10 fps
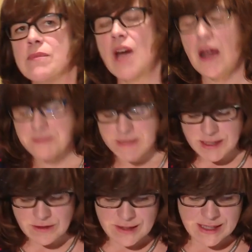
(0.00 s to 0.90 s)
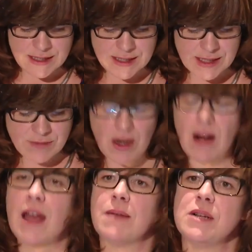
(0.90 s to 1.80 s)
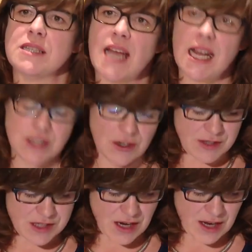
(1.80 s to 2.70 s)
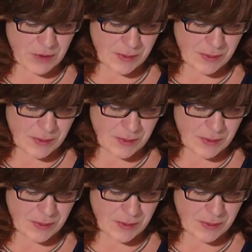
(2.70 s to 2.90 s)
time series reliable data over time,